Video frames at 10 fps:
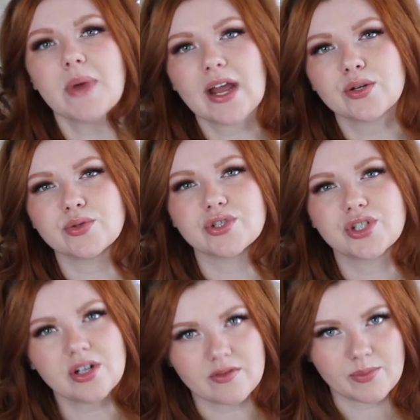a man who
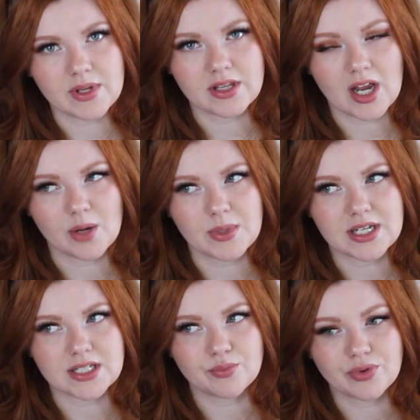should have been there,
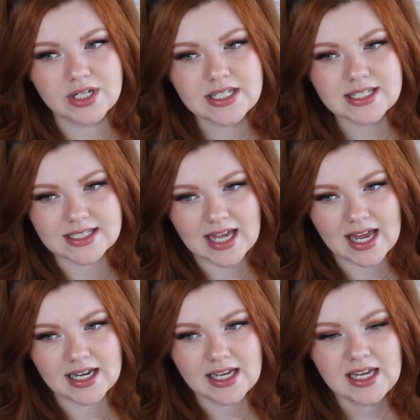because Brenda
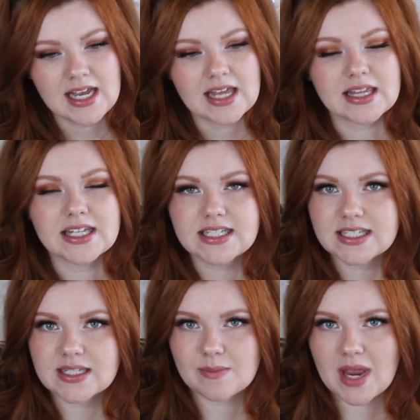said this
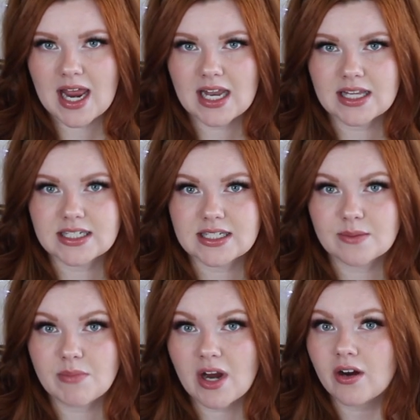is a man that
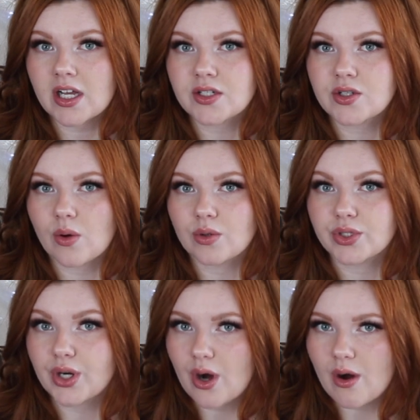Tamara had
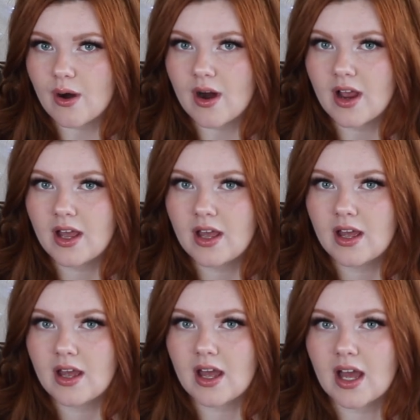told her
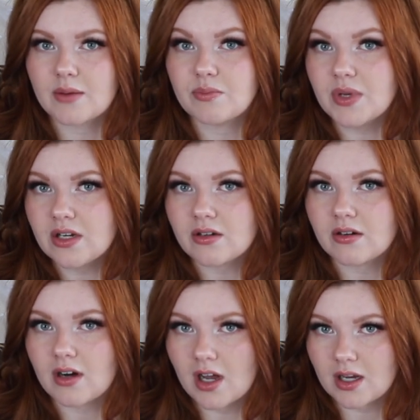had beaten
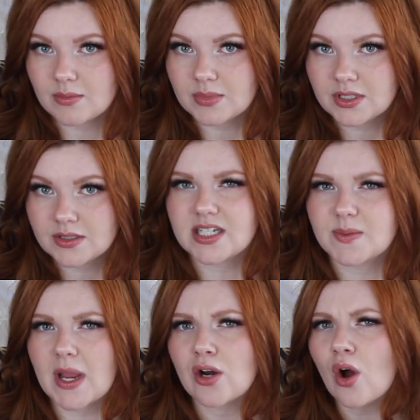her up.
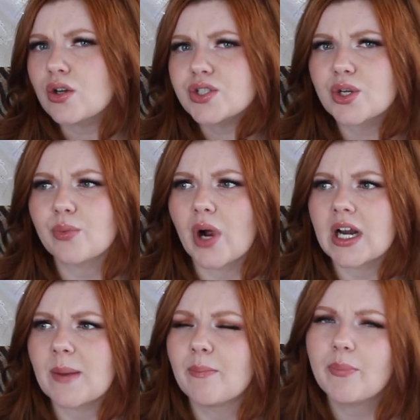This man also
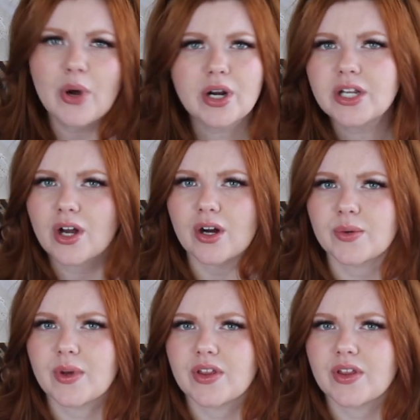brought a bodyguard